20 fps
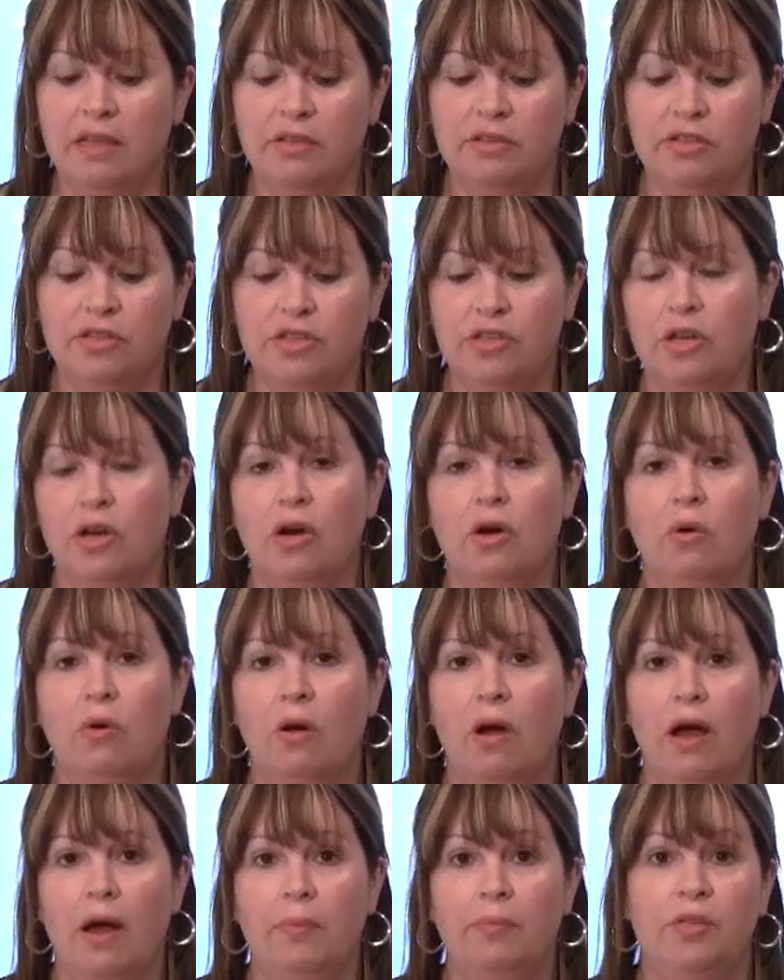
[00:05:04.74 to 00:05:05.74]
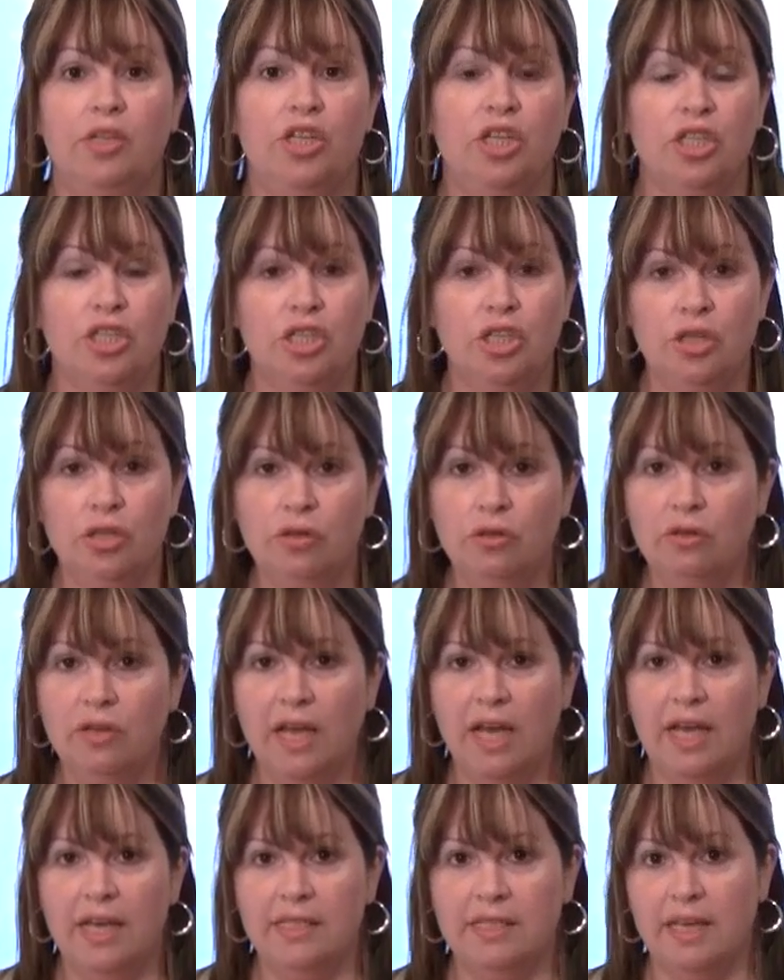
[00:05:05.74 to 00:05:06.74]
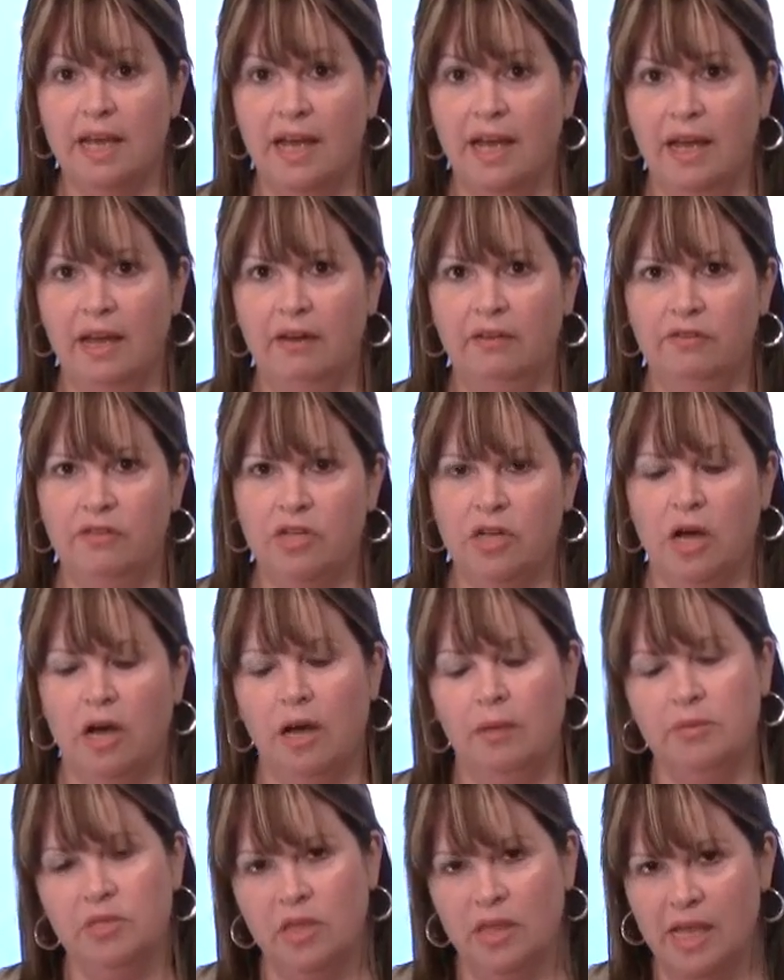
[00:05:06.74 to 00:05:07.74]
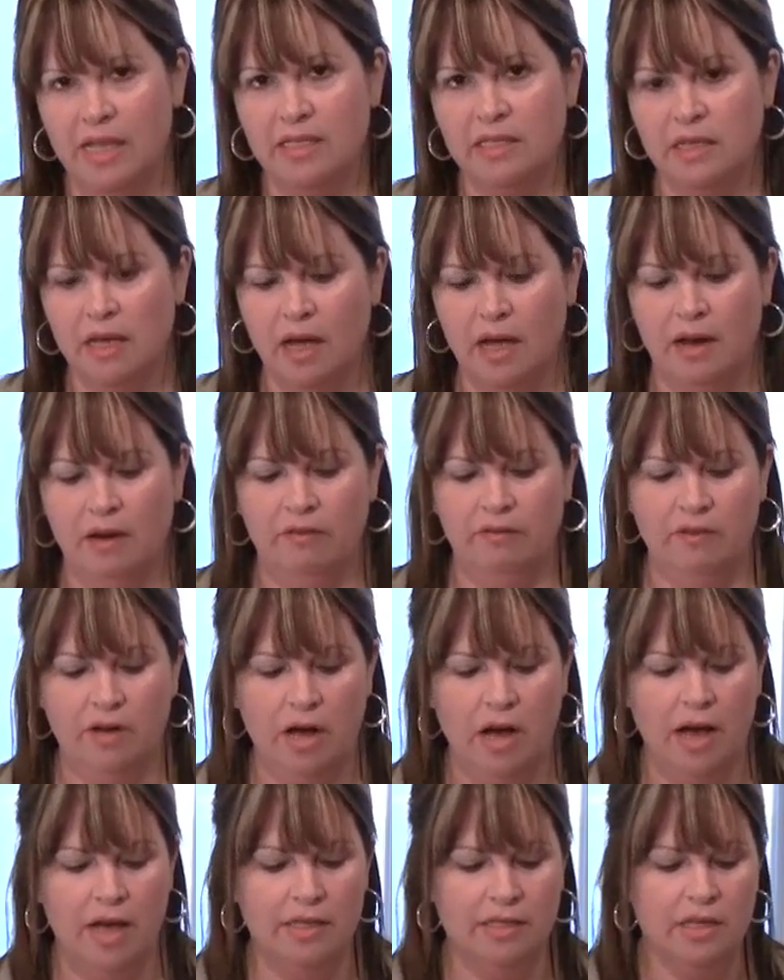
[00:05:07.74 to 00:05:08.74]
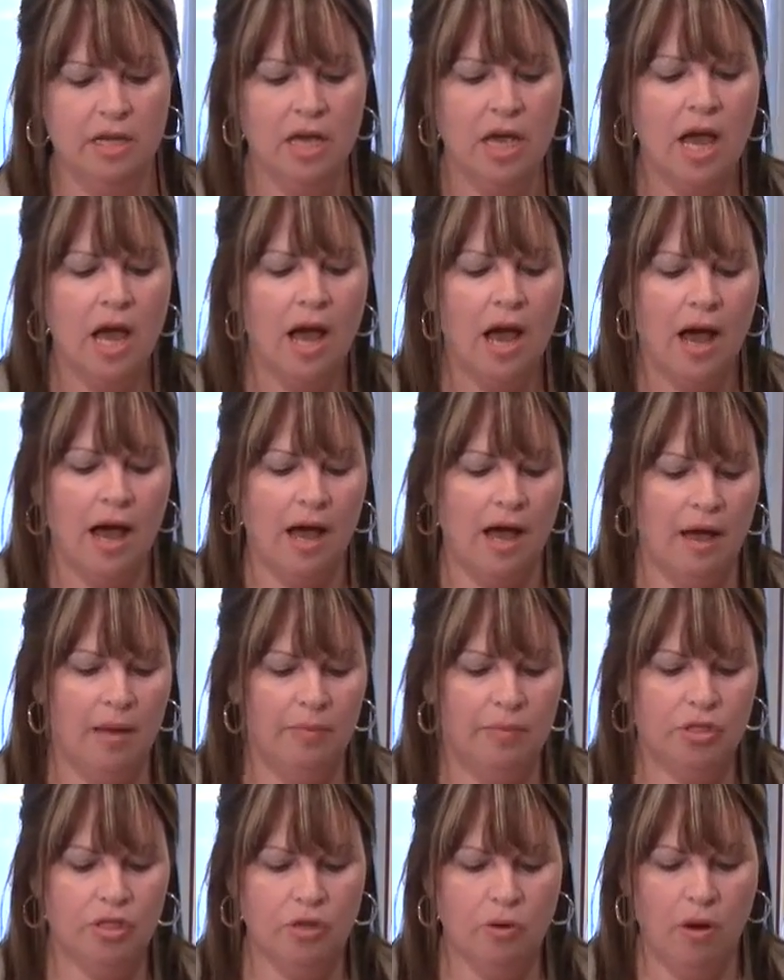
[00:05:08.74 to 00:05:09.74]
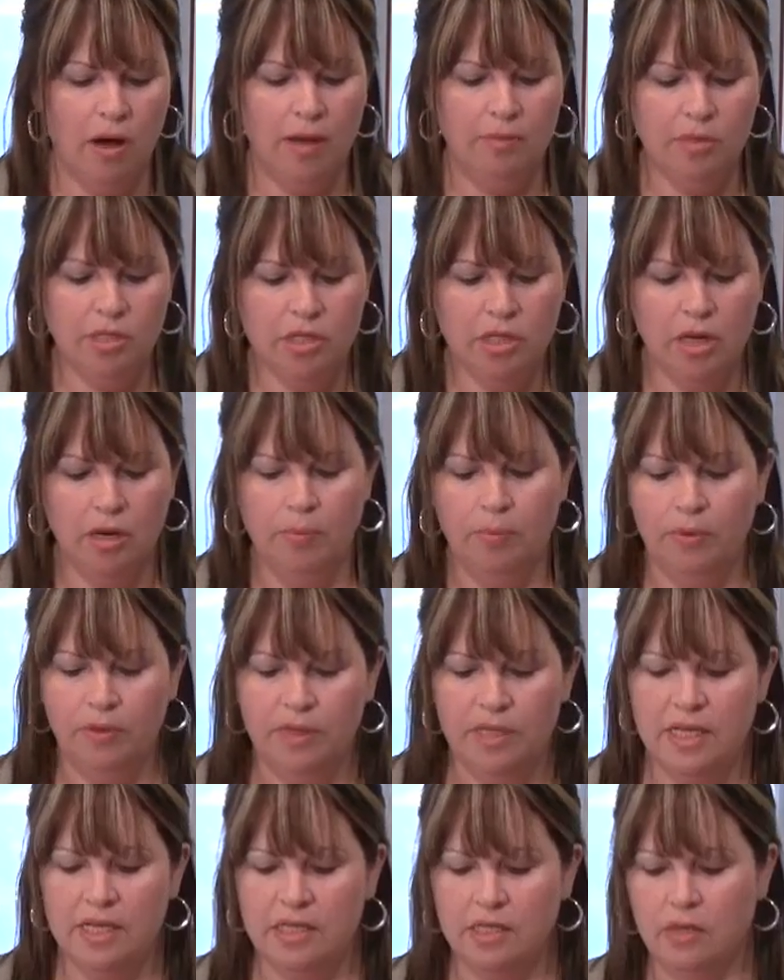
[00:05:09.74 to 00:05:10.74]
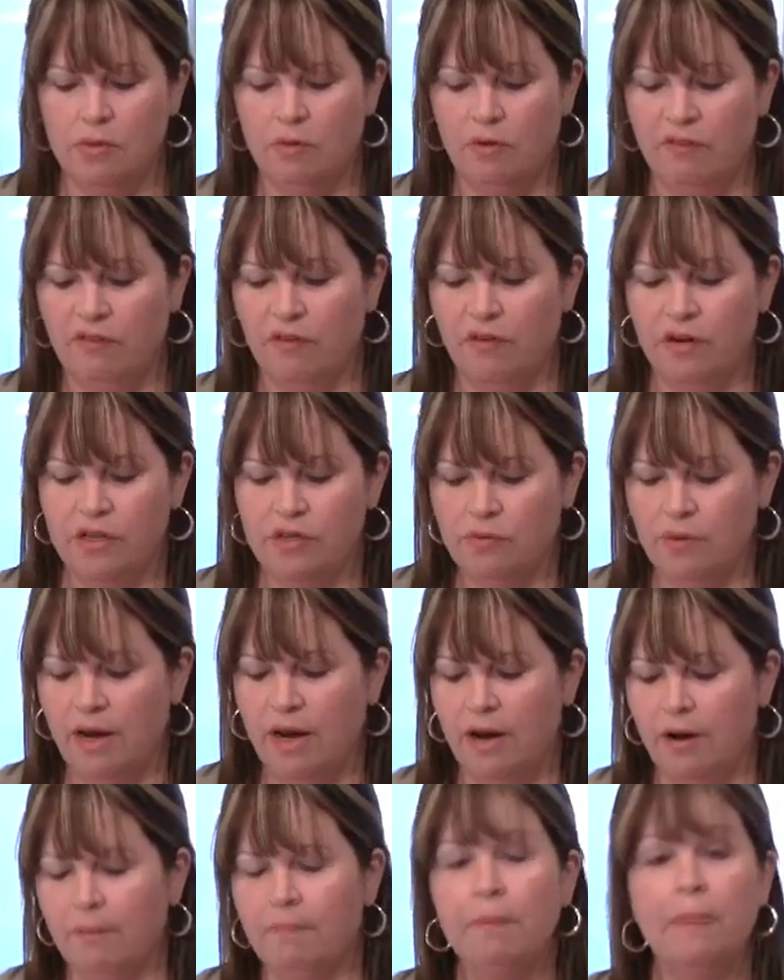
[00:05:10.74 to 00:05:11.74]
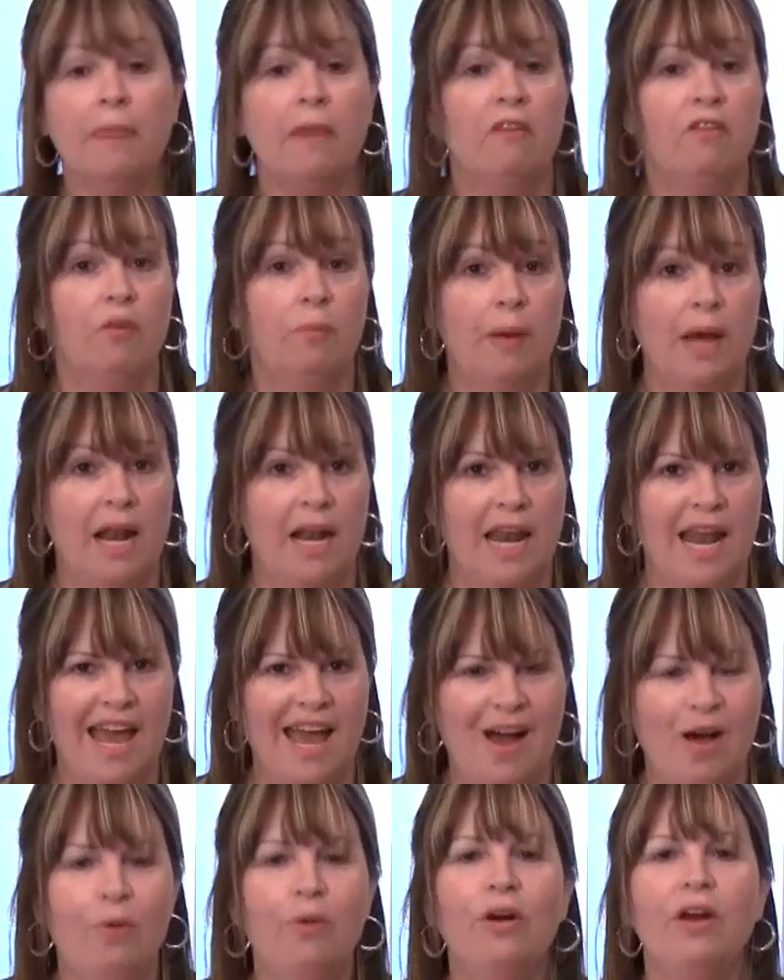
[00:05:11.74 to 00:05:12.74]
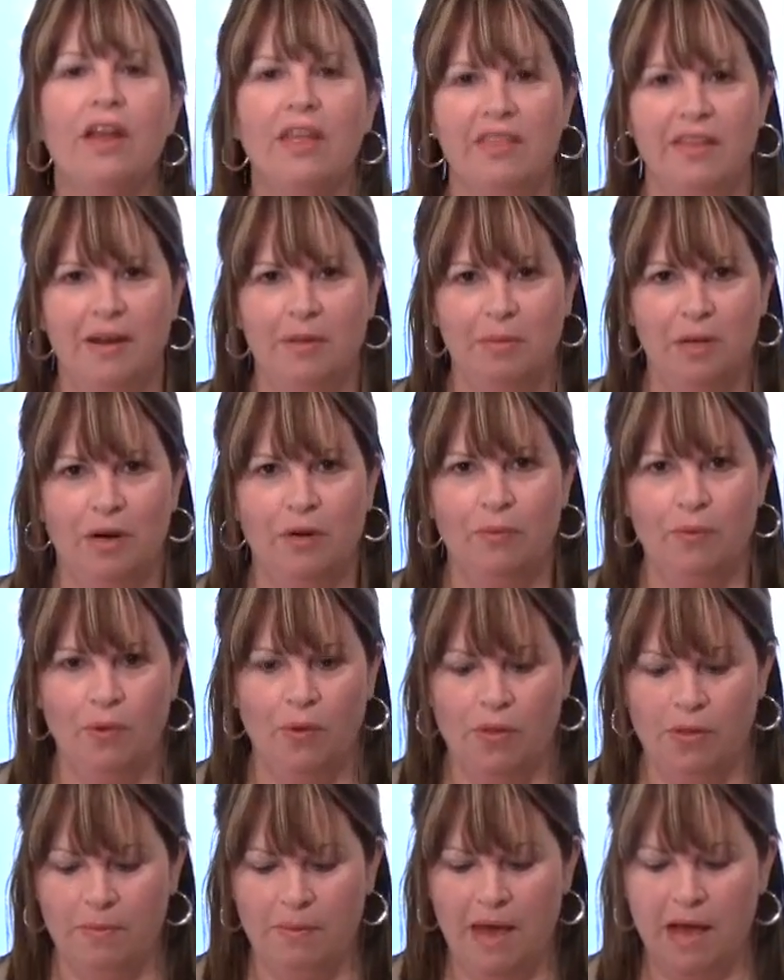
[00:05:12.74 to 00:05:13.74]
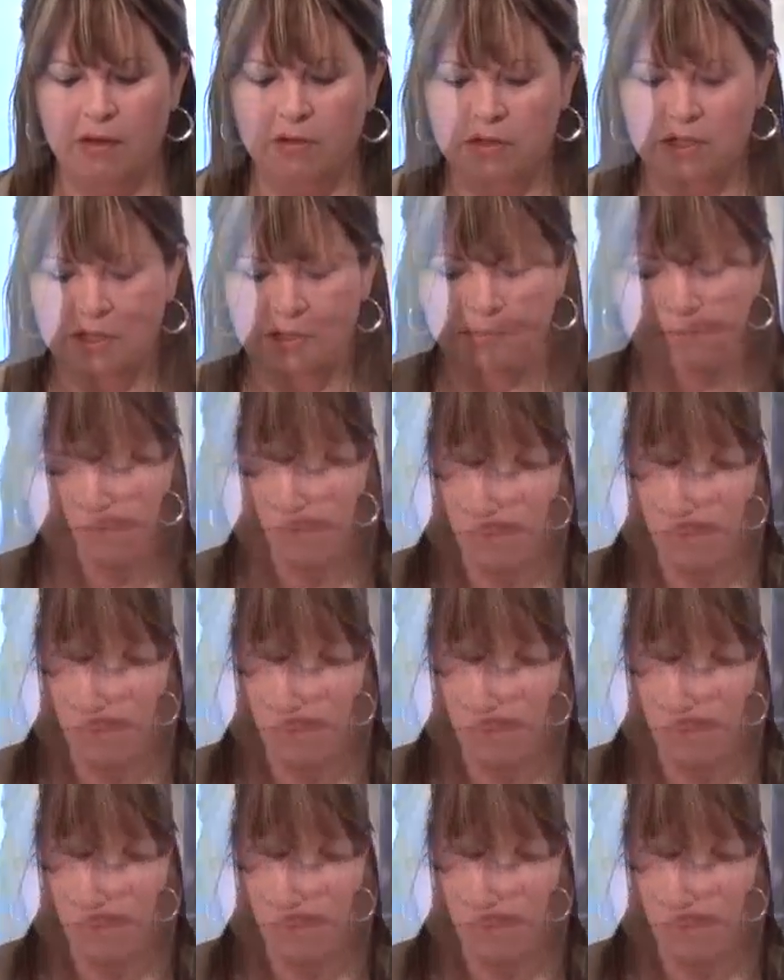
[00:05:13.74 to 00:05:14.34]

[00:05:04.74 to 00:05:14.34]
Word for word: this dough up to two days ahead of time, so that's kind of nice. Um, so I'm just going to put these in the refrigerator for about an hour, and then I'm going to roll them out.